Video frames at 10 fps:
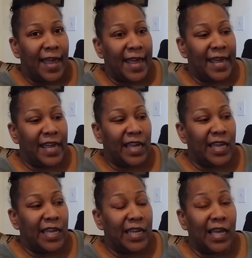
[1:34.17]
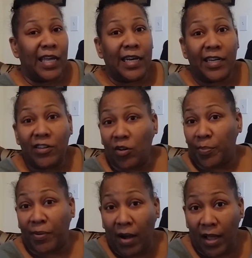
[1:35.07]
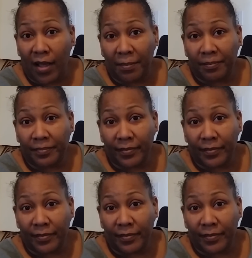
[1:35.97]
an adult prom,